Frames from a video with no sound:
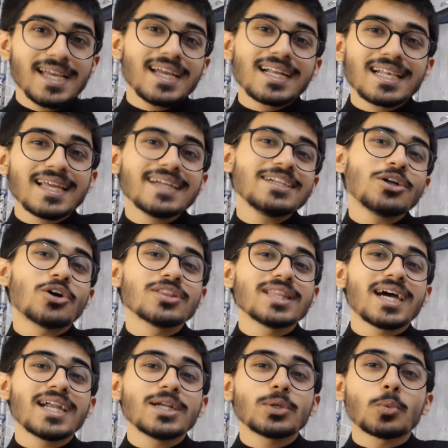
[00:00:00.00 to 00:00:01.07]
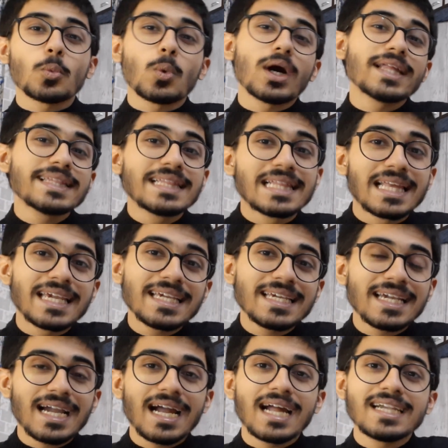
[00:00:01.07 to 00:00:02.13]
clicked on that one
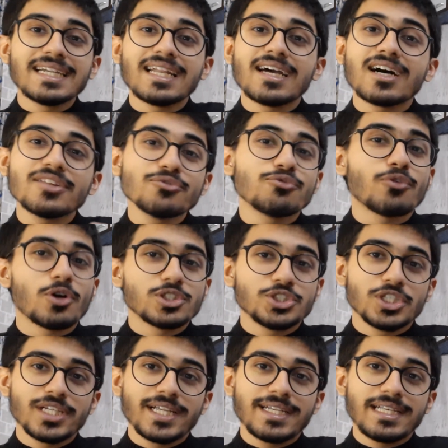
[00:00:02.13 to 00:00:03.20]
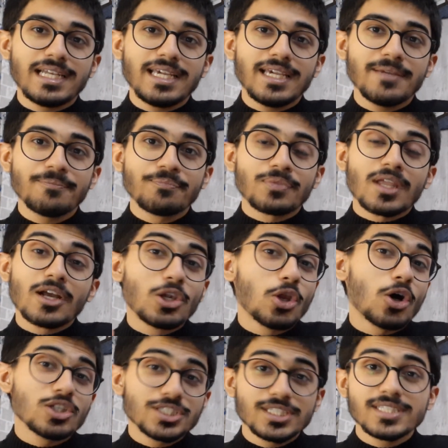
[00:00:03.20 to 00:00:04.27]
link and unfortunately
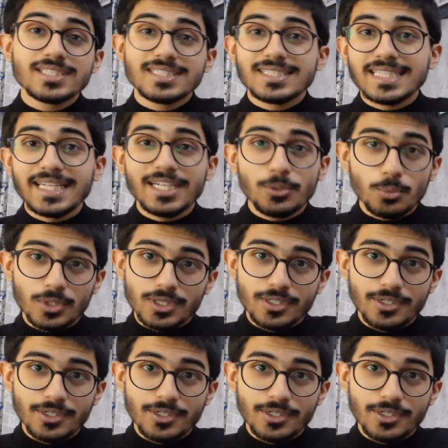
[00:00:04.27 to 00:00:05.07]
lost his seat with